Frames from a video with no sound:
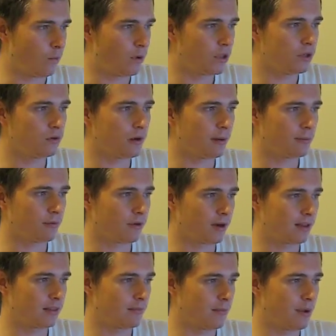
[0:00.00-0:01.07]
when you
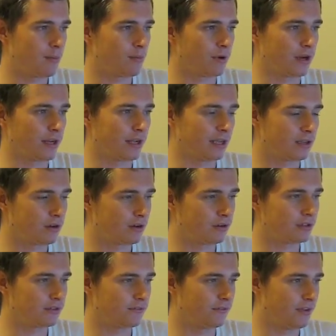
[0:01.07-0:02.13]
upgrade the memory, it
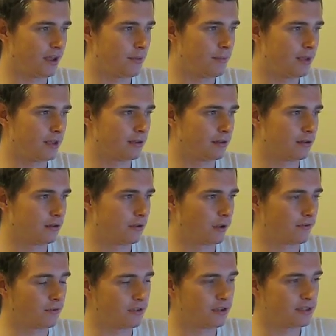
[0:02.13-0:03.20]
costs a fair bit.
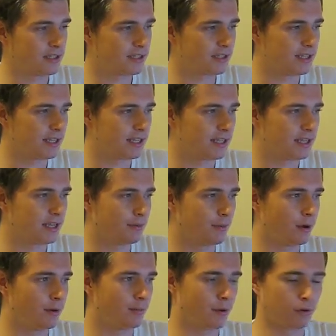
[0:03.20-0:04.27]
Like for the
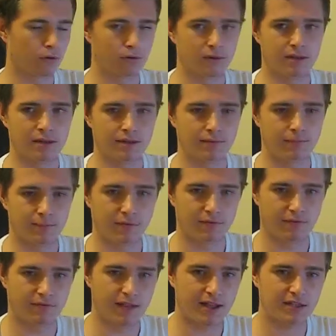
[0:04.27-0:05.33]
16GB model, the
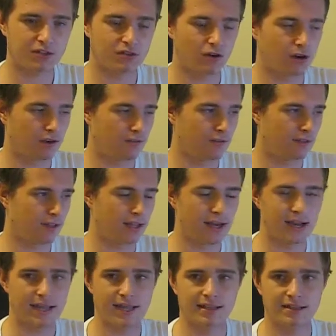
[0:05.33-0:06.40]
flash drive, the
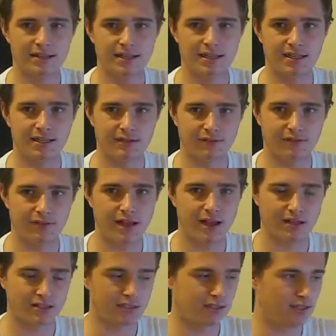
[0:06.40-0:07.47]
NAND
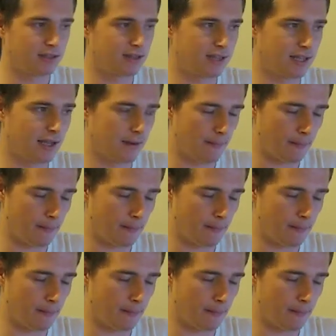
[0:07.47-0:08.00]
flash that's in the